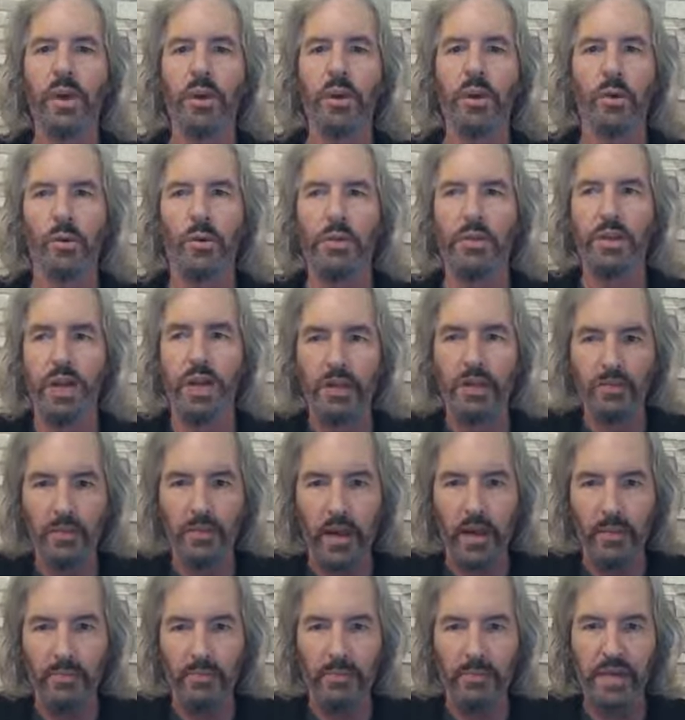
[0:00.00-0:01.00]
Or, Yes,
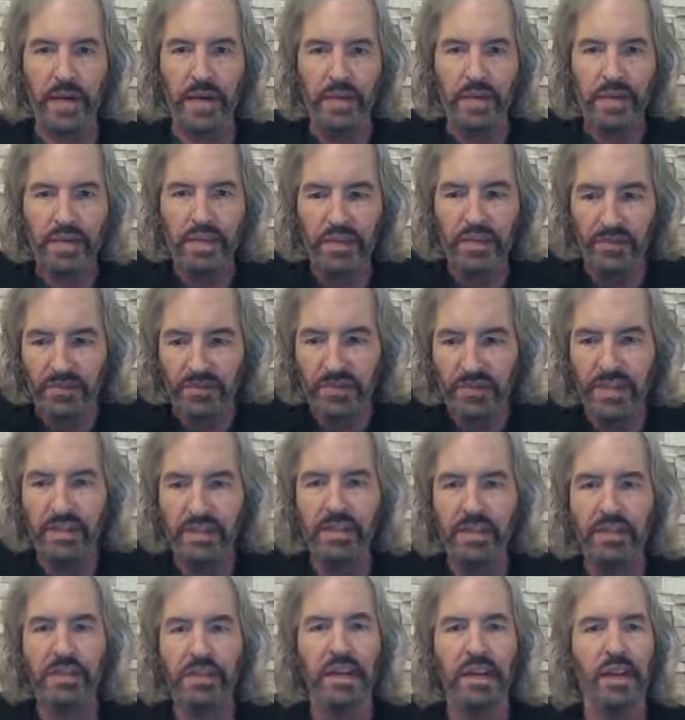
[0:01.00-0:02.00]
I'm getting
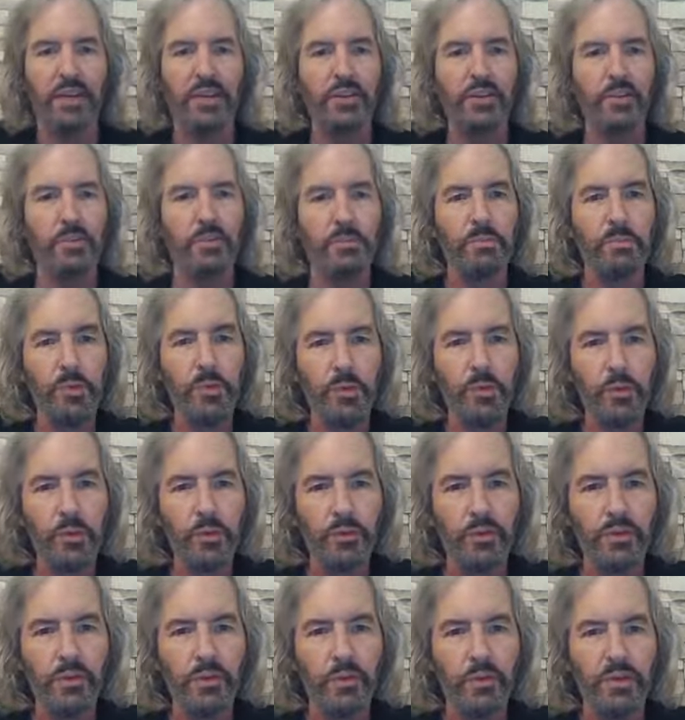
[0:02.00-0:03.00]
convicted that I should
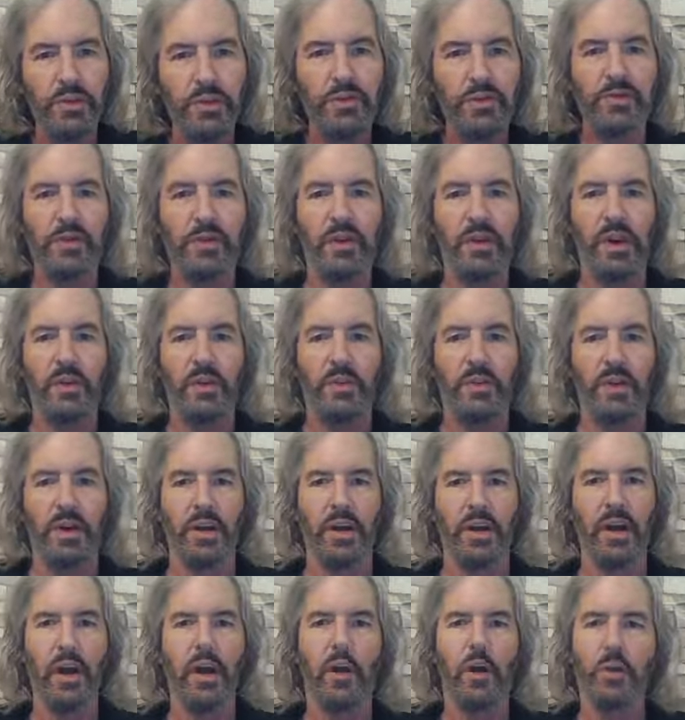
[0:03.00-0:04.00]
move to a different area
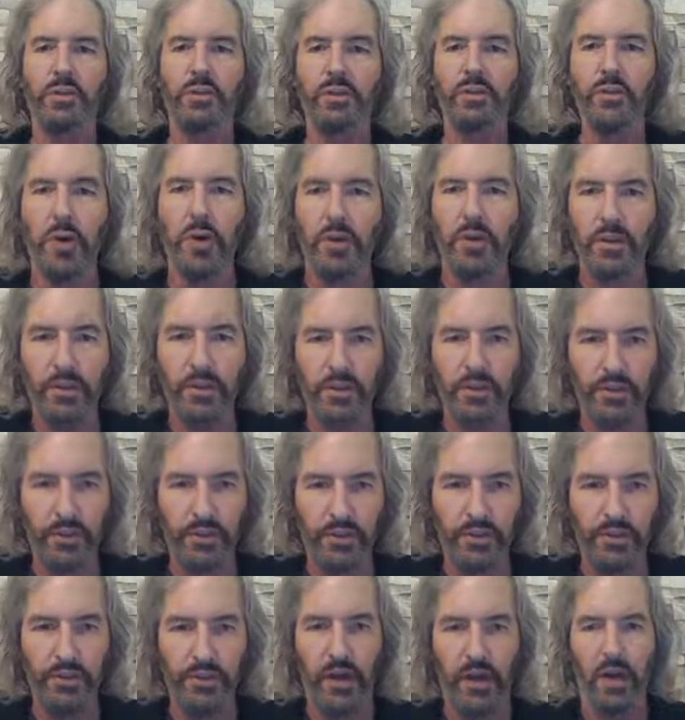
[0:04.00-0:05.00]
or start a
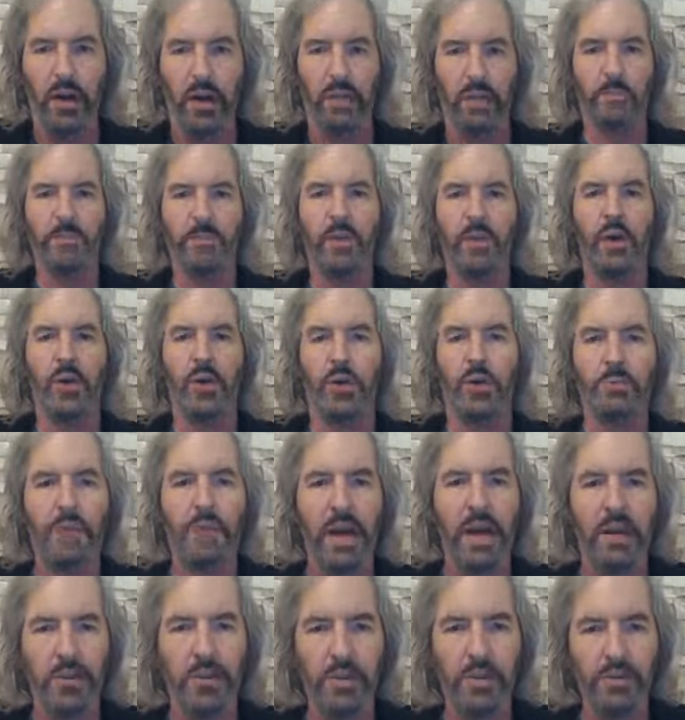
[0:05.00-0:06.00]
different job or
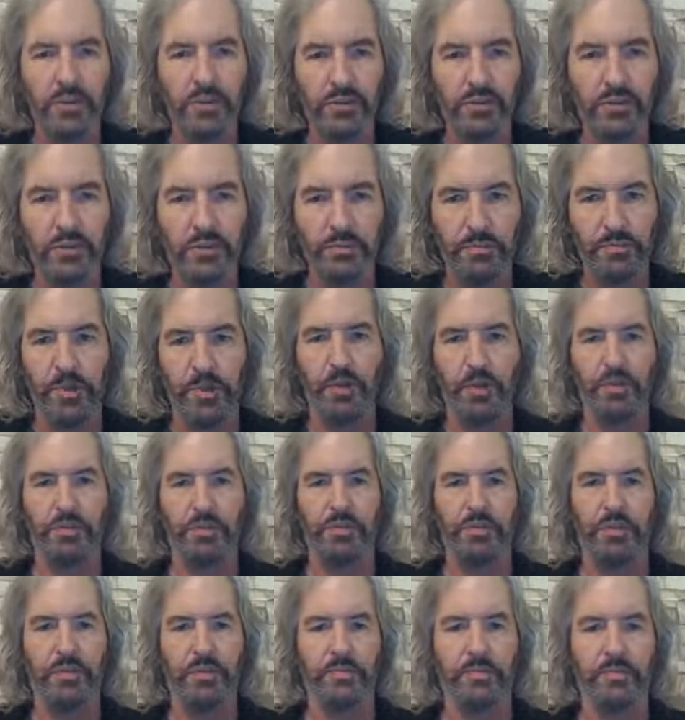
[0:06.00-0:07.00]
marry a certain
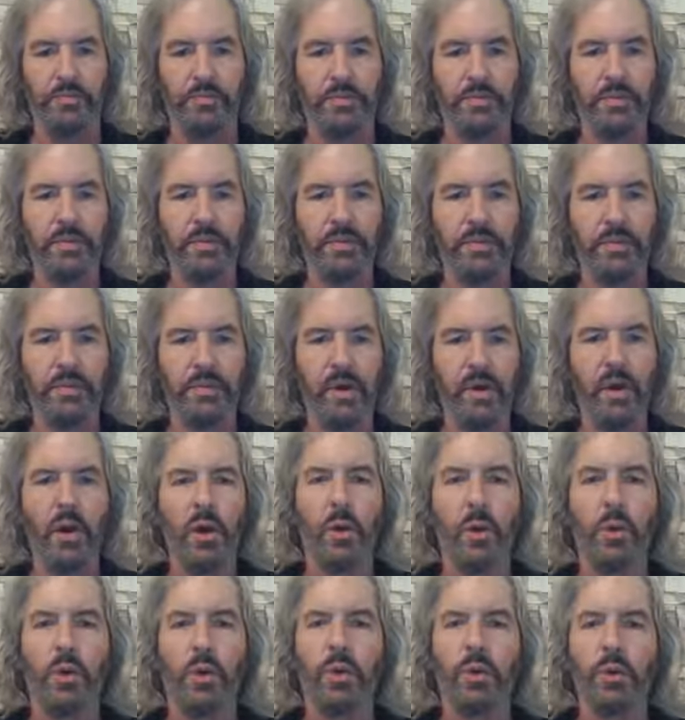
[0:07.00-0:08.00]
person
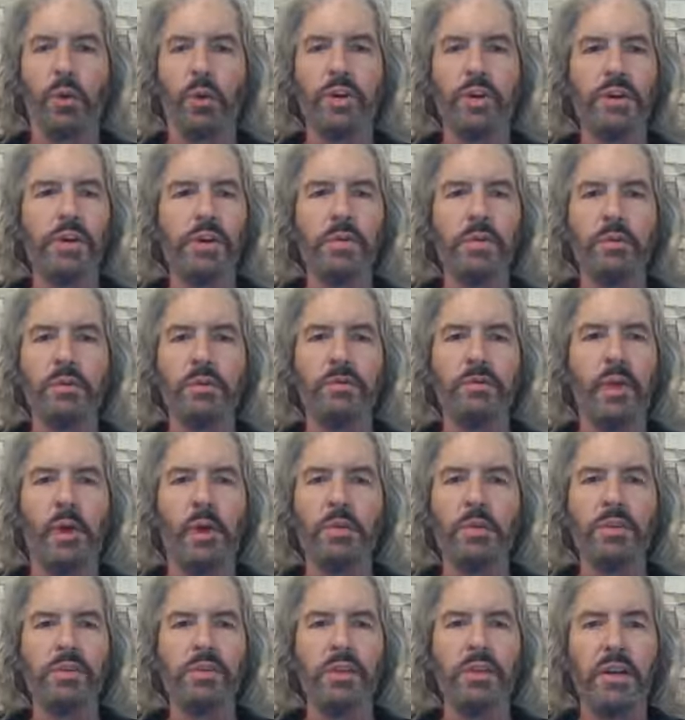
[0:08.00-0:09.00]
or, or
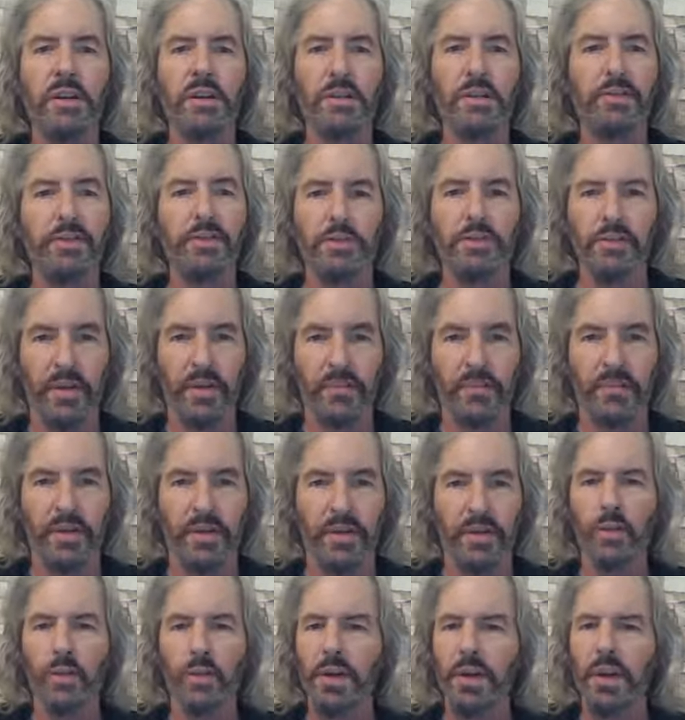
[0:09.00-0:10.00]
volunteer for
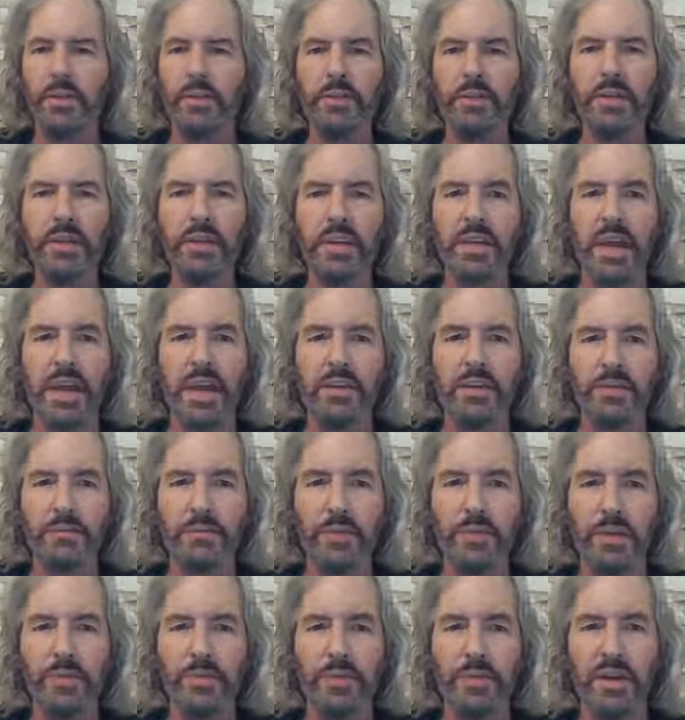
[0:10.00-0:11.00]
something, whatever the case
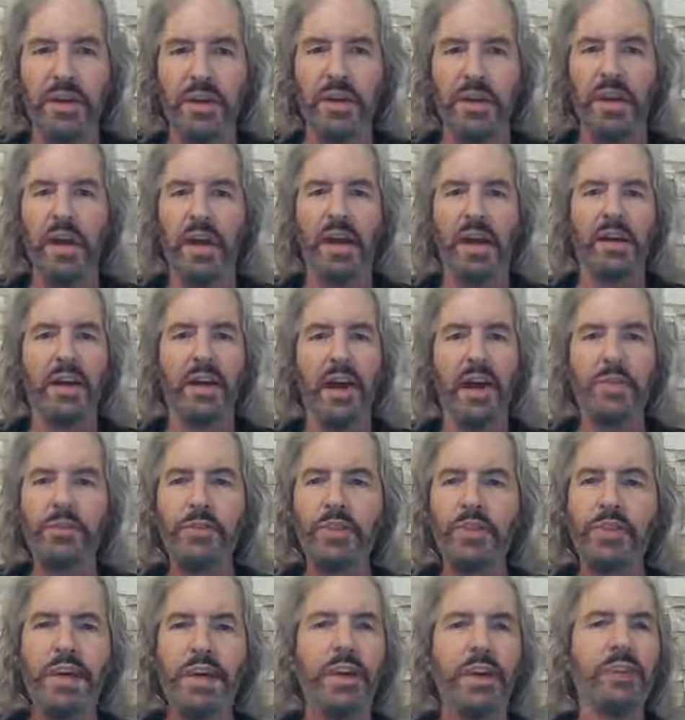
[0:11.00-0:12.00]
may be. And I've
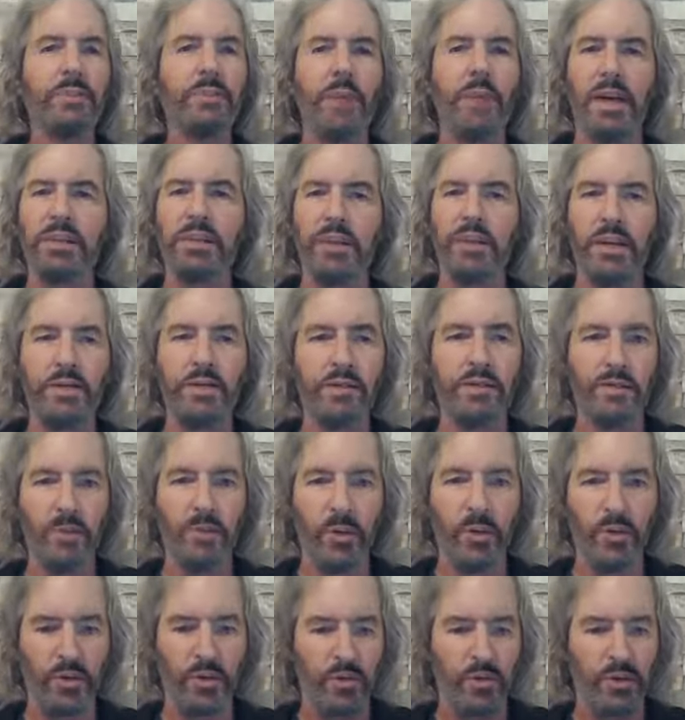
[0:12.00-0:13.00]
shared my
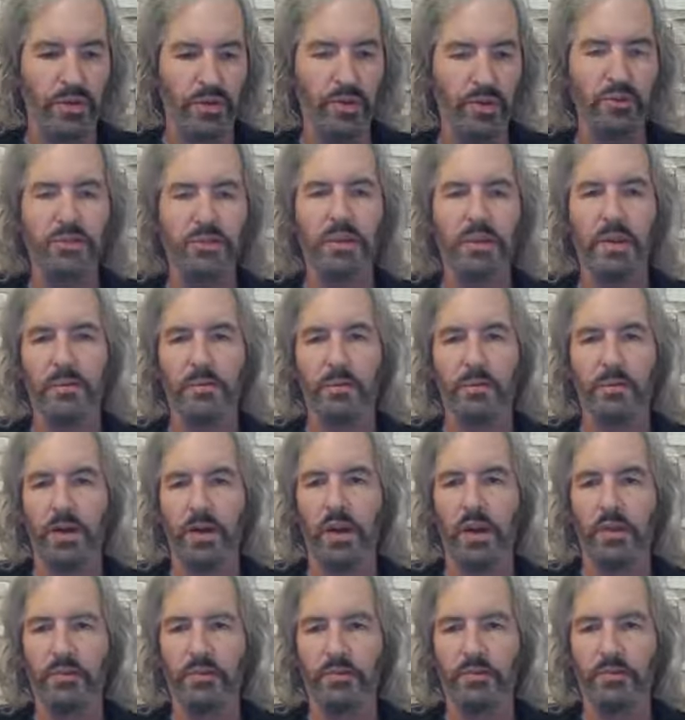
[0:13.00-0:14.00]
testimony with you several
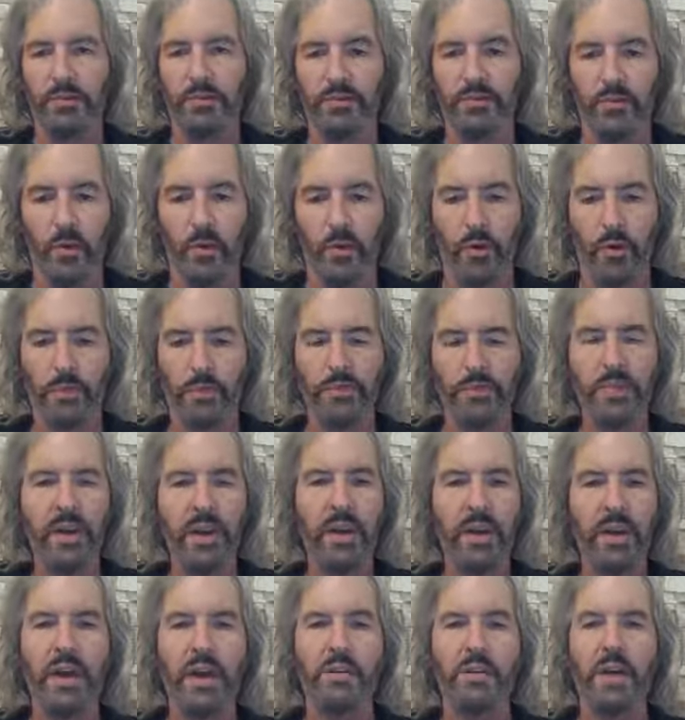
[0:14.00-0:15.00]
times before
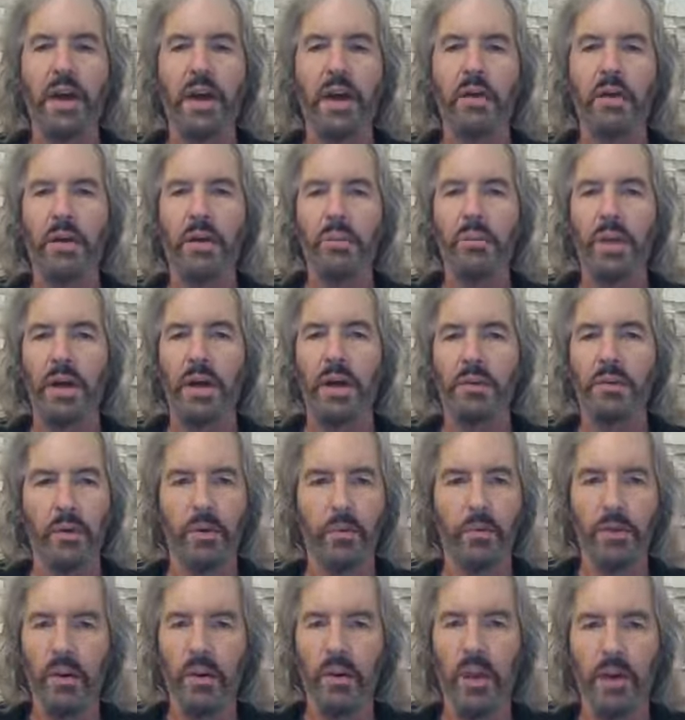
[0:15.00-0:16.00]
of how I wound
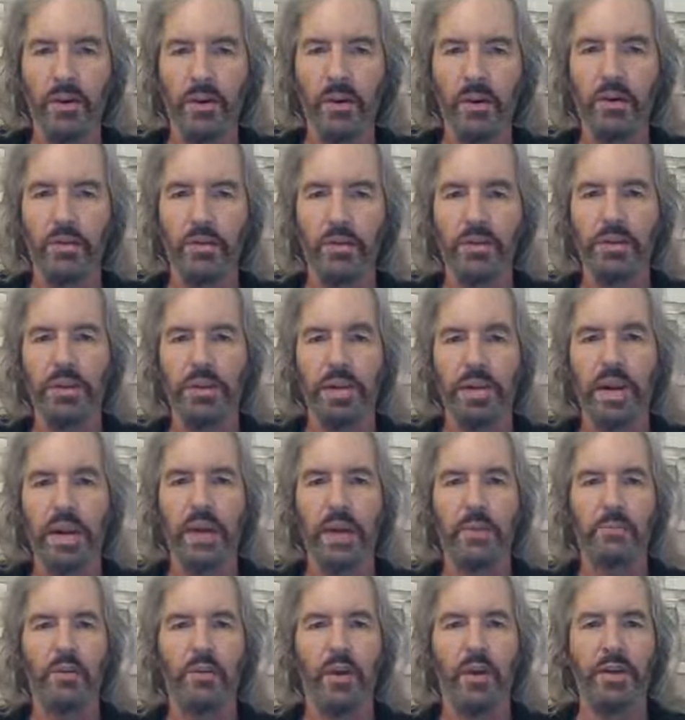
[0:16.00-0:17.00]
up where I currently
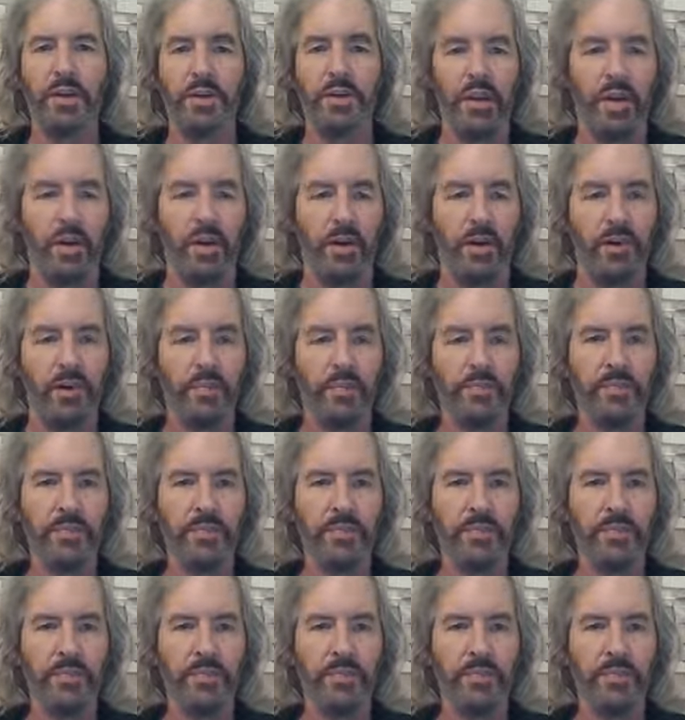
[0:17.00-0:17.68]
am right now.